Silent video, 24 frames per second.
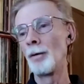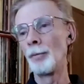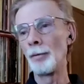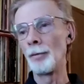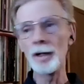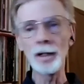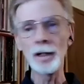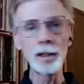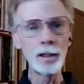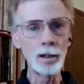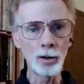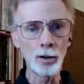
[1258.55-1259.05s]

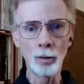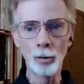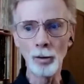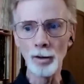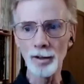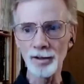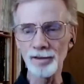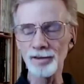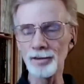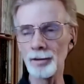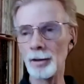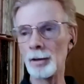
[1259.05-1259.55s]
Ricky, of
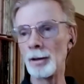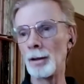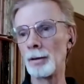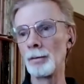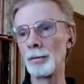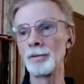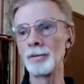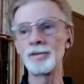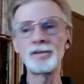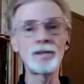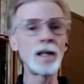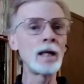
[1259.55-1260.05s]
course,
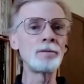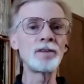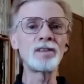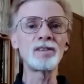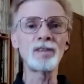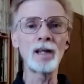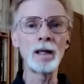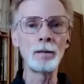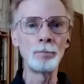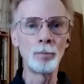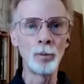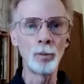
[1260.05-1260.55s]
was David
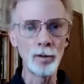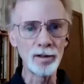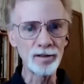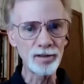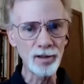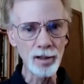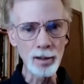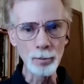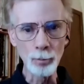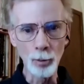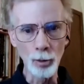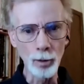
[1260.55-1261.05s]
Sanborn's
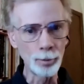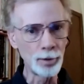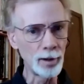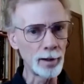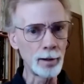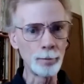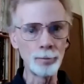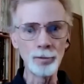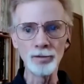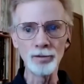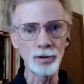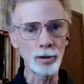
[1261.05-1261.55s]
keyboard player,
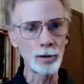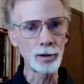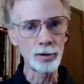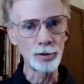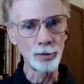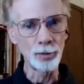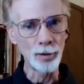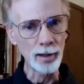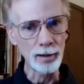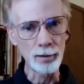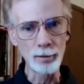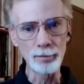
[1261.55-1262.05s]
musical
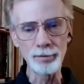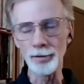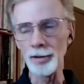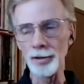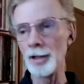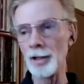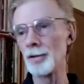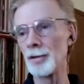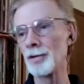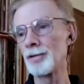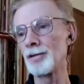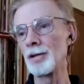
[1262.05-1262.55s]
director for
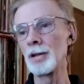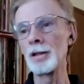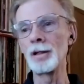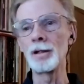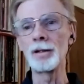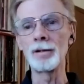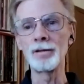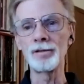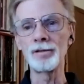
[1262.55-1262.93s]
years and years.